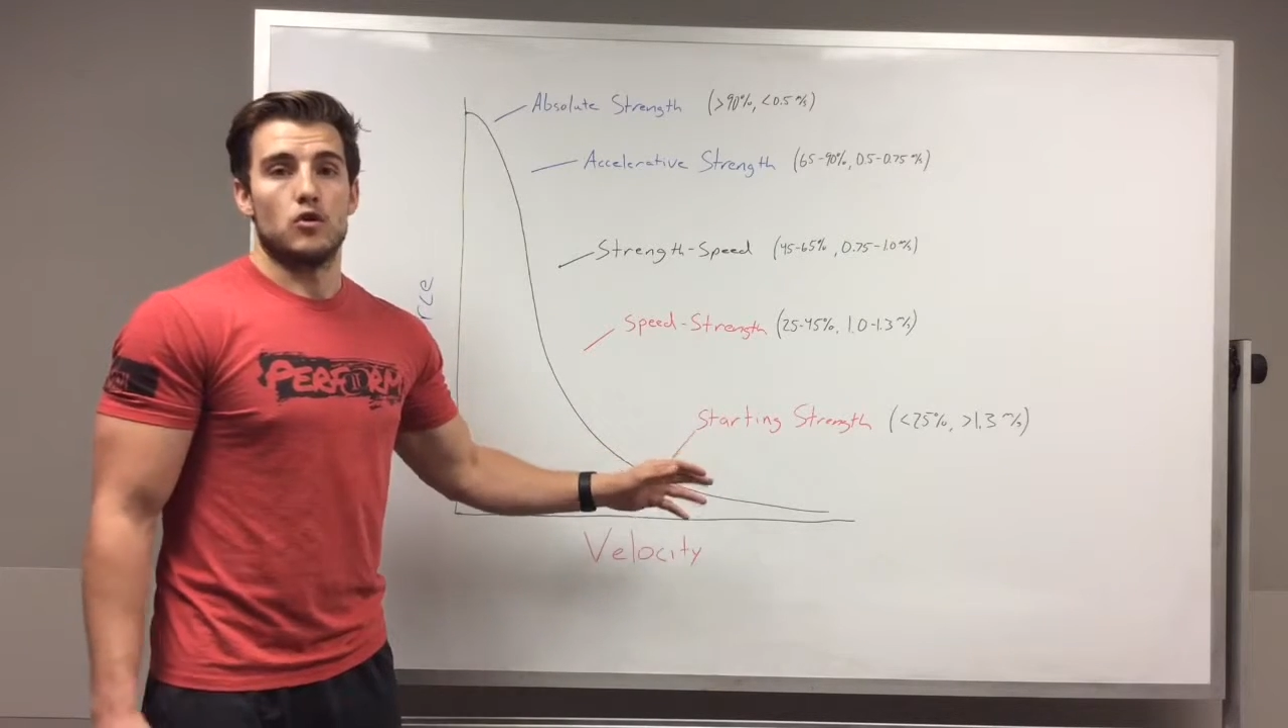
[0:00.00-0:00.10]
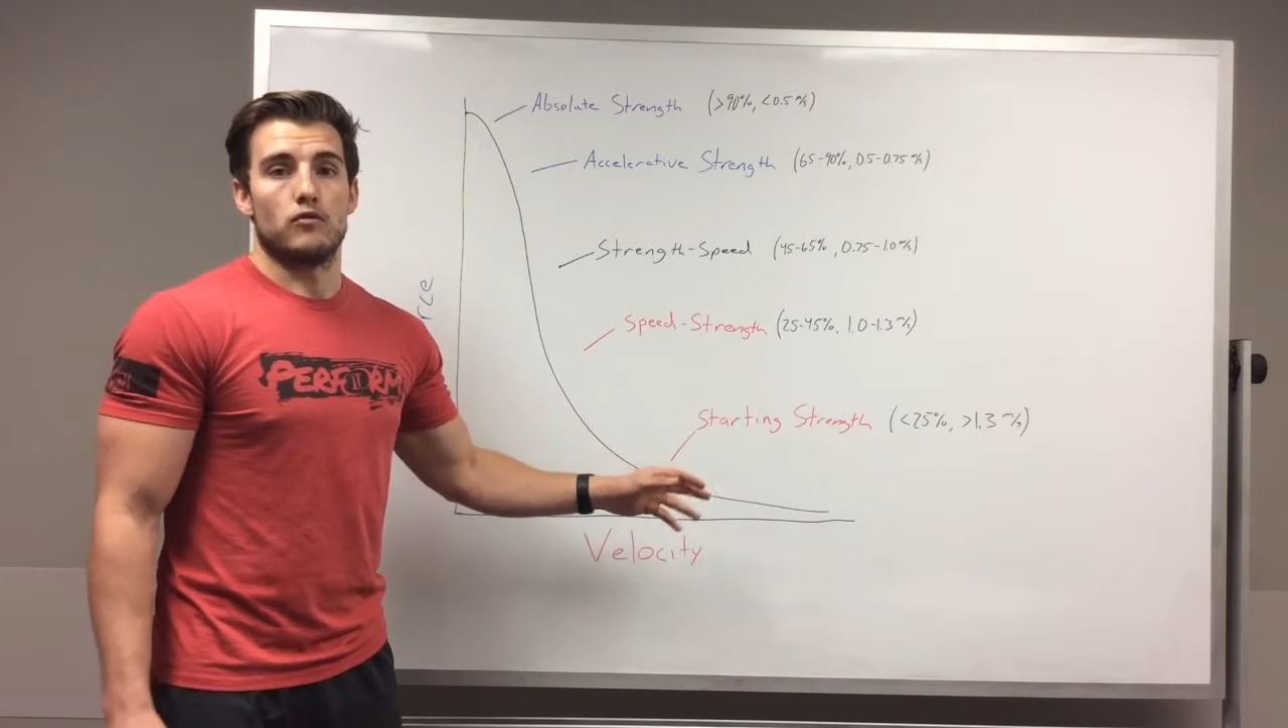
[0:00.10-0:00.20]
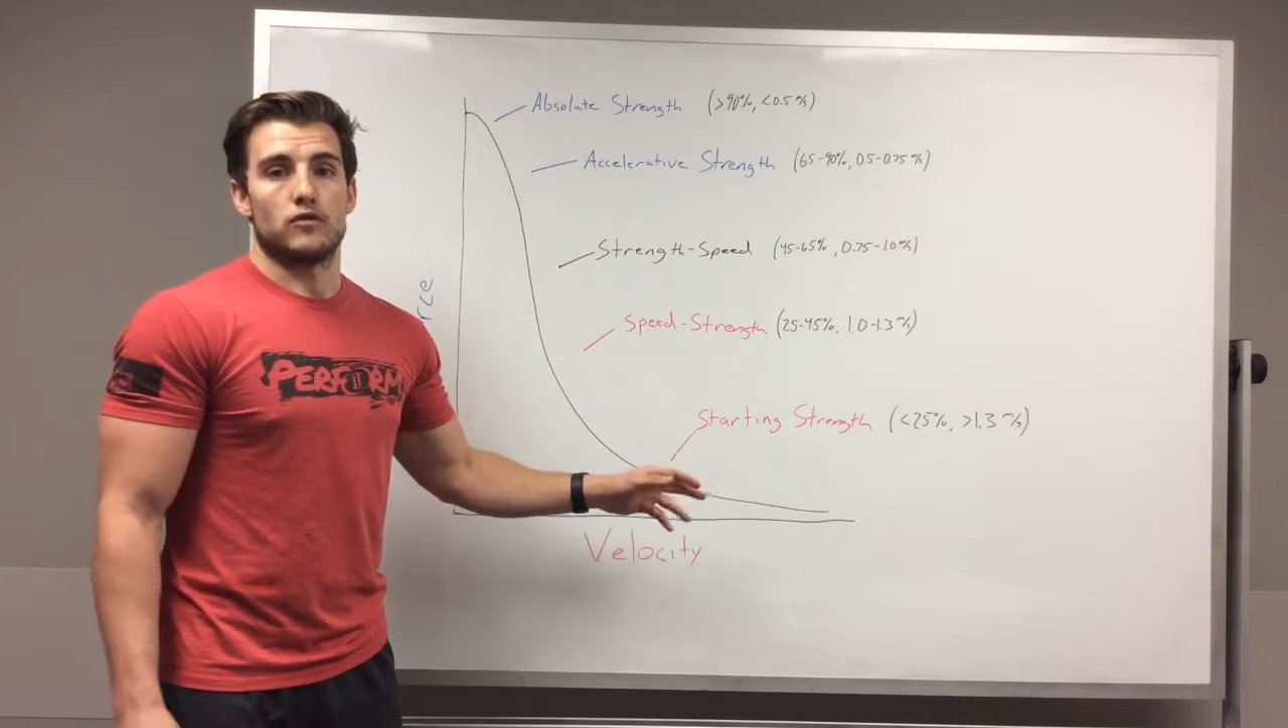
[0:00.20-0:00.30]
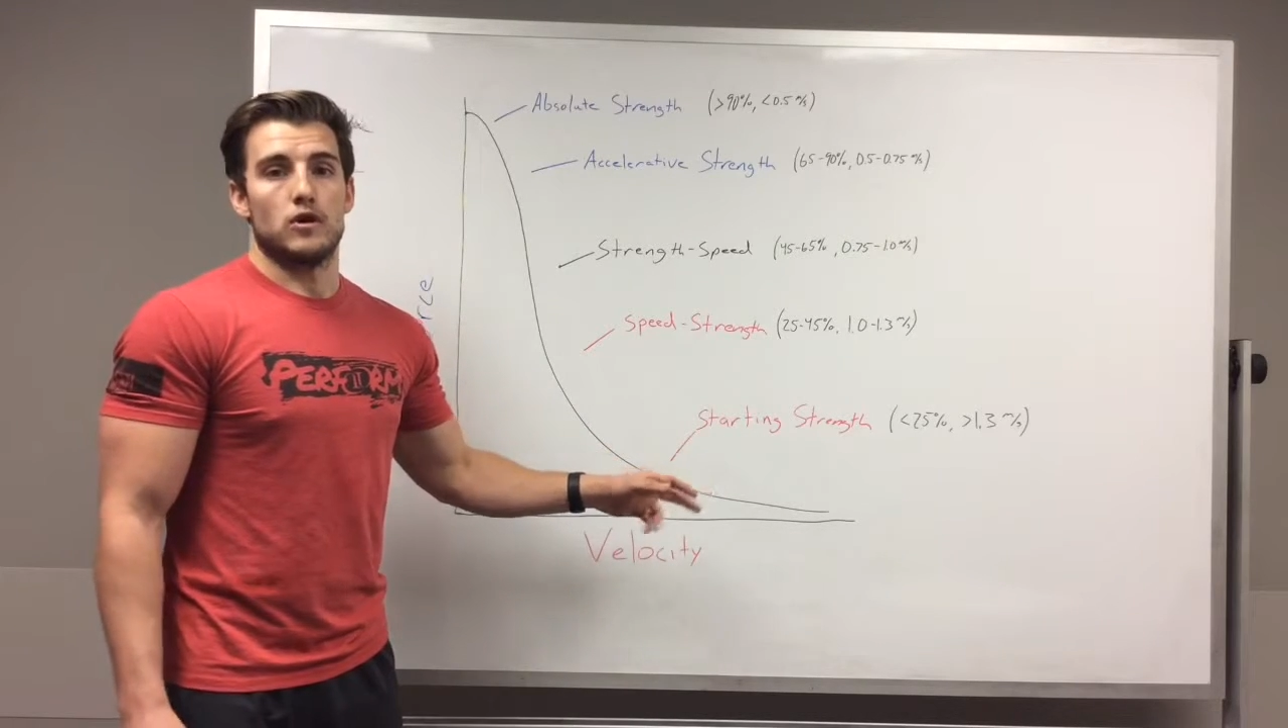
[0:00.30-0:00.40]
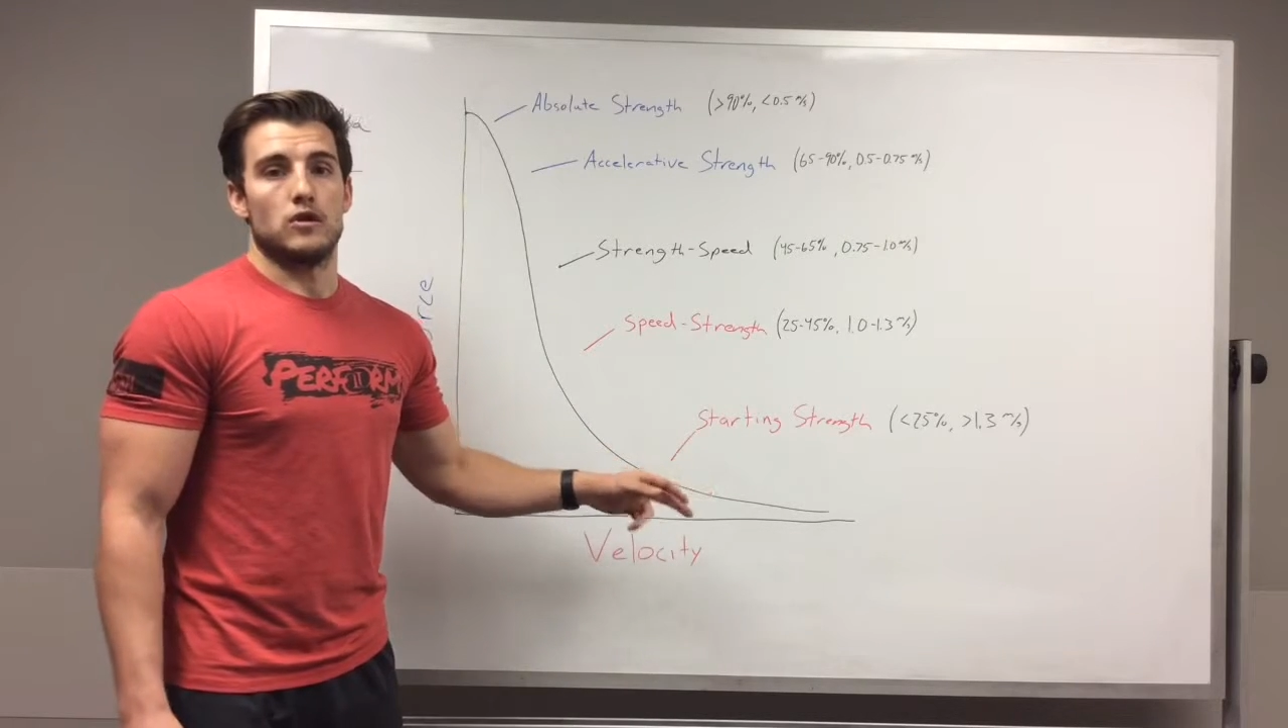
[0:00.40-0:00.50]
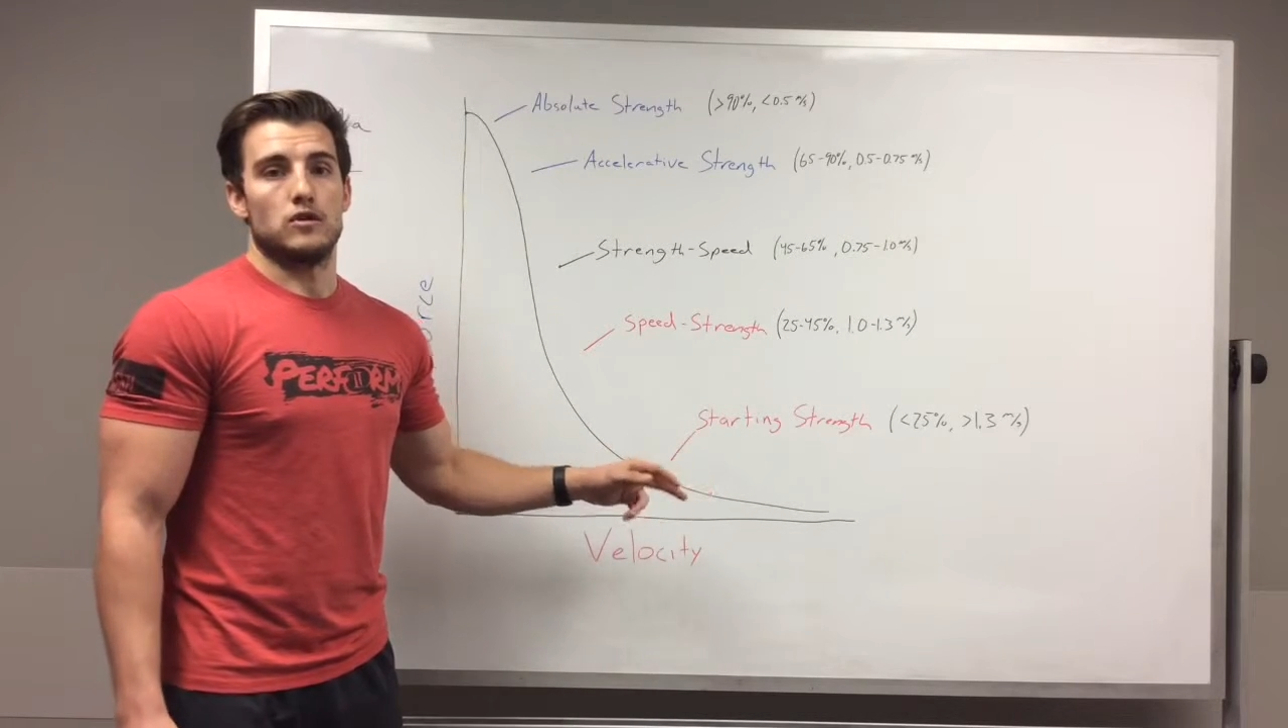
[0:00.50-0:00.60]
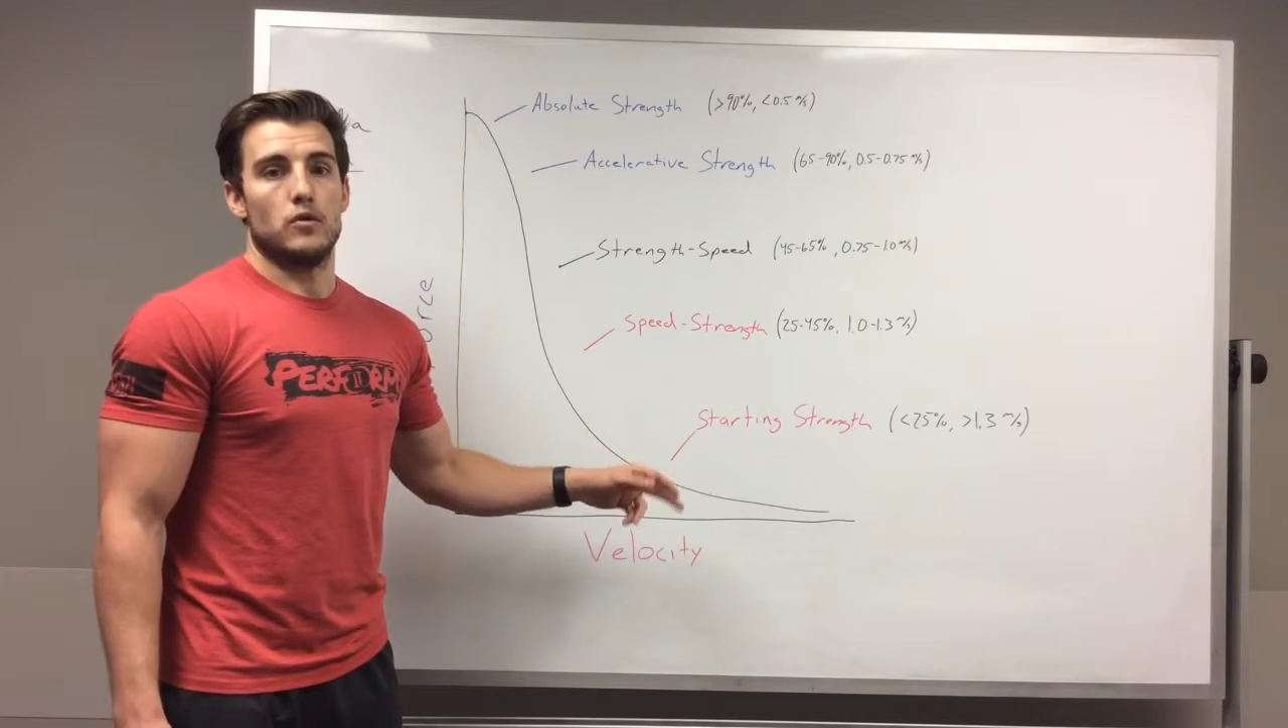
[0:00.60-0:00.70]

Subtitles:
overall